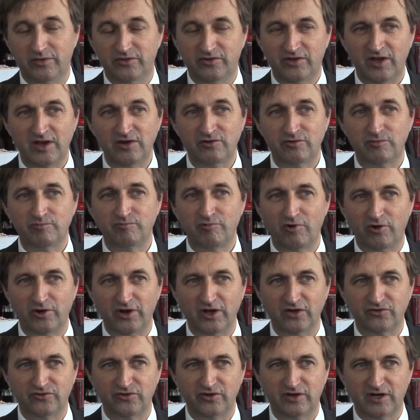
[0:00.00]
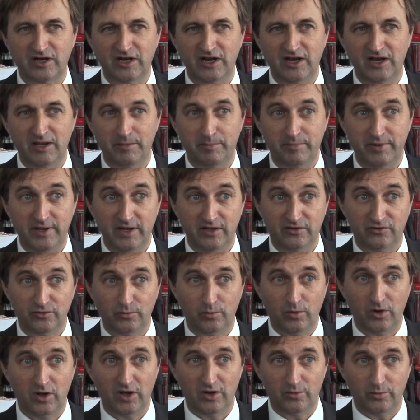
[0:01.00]
The danger of products that clearly appear
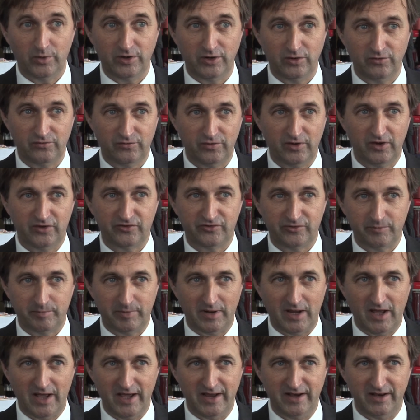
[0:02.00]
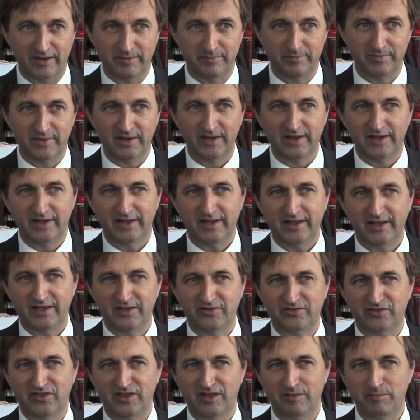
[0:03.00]
to work when you first apply them
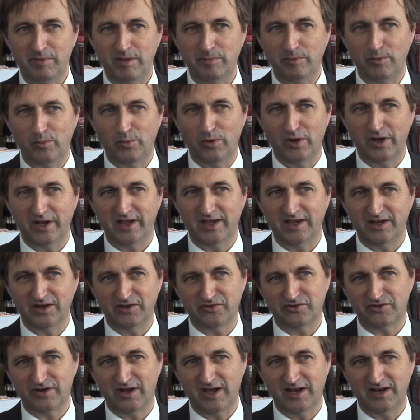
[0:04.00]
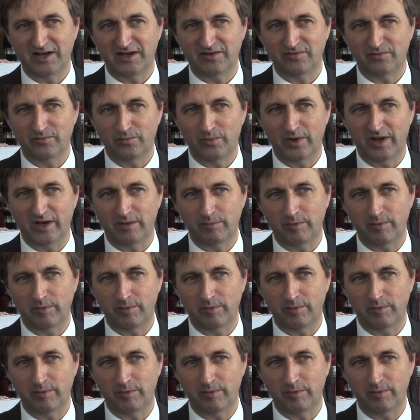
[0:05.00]
is they may be working in a slightly different way.